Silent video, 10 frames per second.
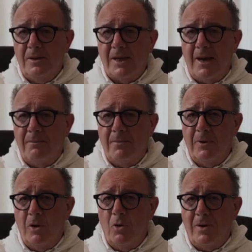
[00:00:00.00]

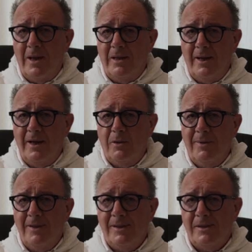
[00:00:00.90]
some local
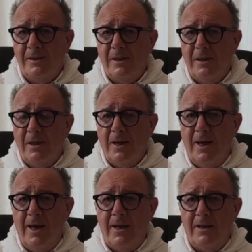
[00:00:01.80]
treatments,
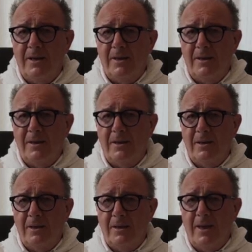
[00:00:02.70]
and
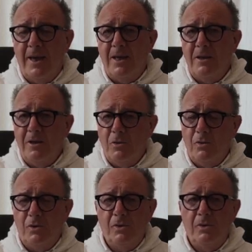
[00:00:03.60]
they
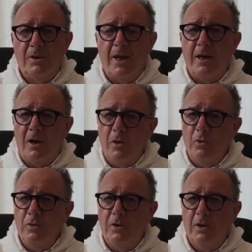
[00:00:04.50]

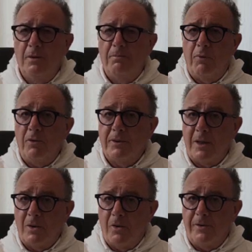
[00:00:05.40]
include
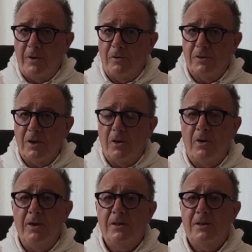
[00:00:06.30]
potent
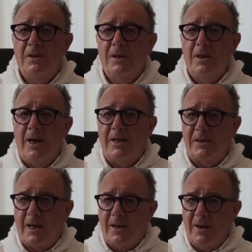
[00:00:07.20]
corticosteroids
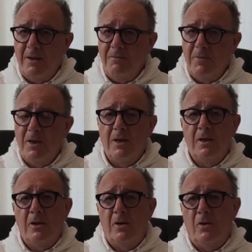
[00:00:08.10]
as a cream
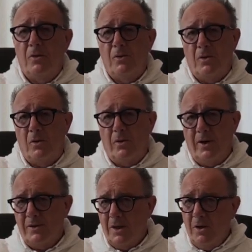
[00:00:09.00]

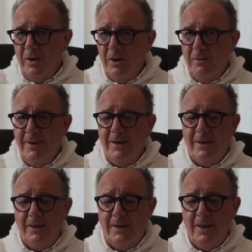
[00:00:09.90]
or as an
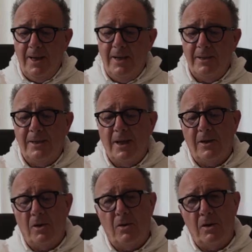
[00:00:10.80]
ointment, and the
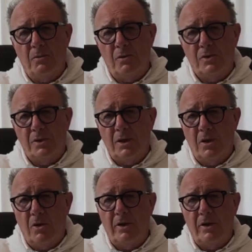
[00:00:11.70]
tacrolimus in